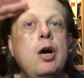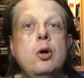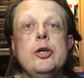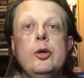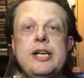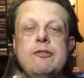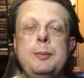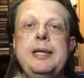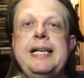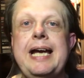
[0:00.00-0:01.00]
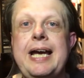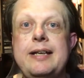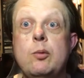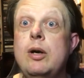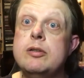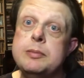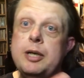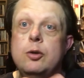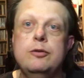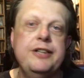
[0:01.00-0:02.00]
Ahoy hoy everybody, and welcome to
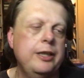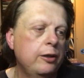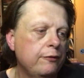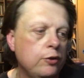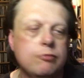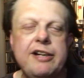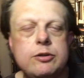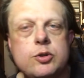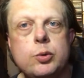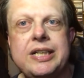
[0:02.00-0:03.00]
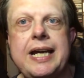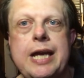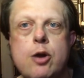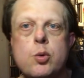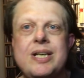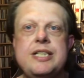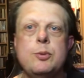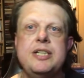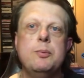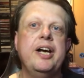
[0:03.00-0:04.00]
my haul video for Record Store Day
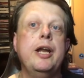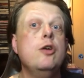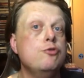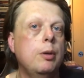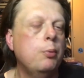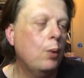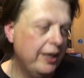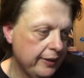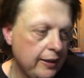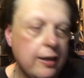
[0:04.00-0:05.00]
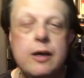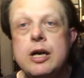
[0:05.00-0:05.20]
2021 Drop 1.